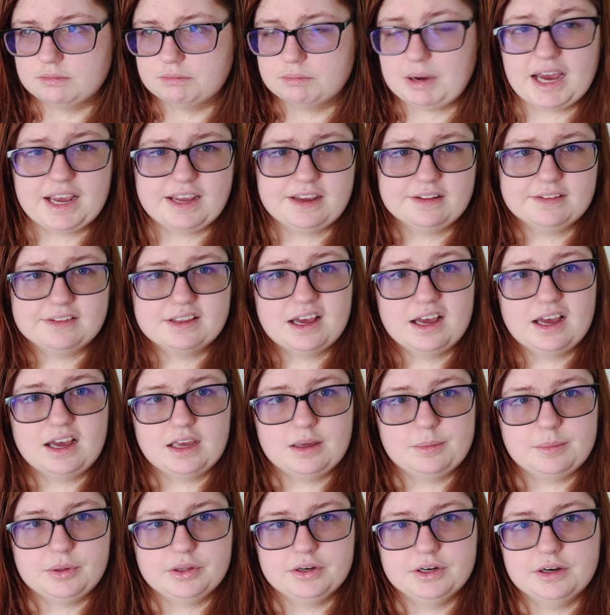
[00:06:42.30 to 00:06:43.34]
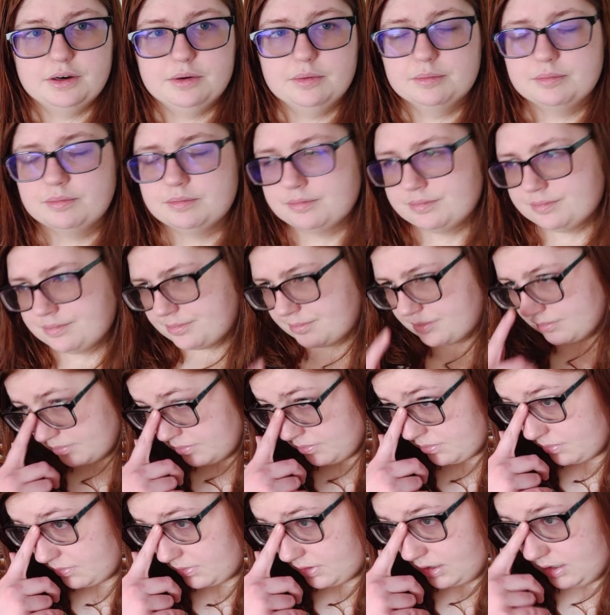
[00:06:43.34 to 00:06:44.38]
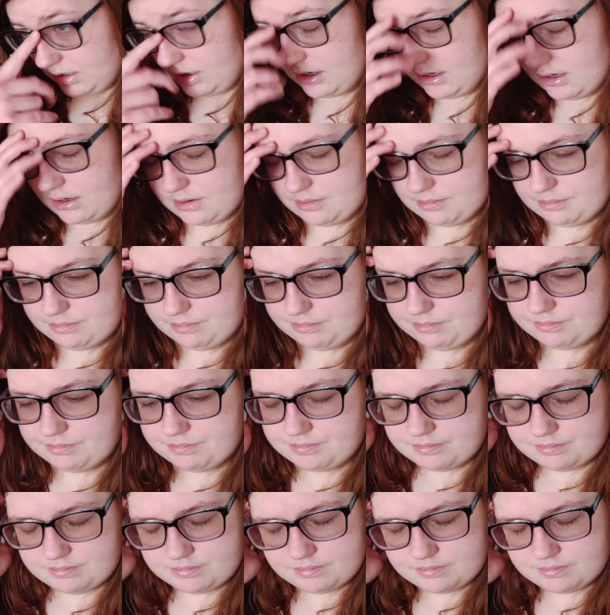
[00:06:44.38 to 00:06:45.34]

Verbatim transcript: buying time, you know? Um,